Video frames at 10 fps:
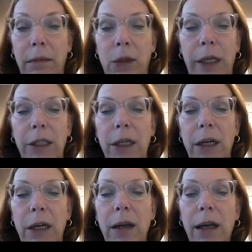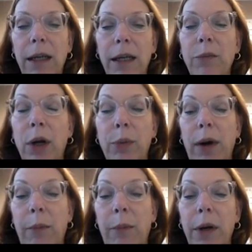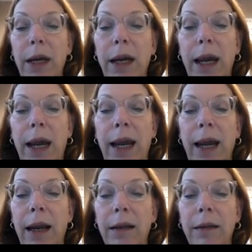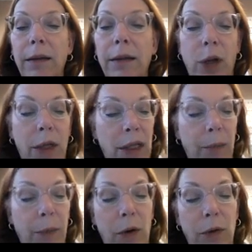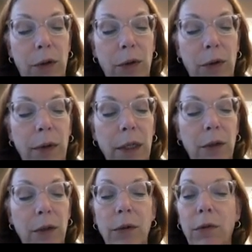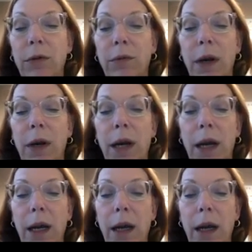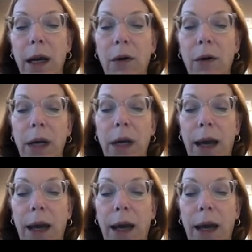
listed, subject property, and subject zip code 23223. Okay.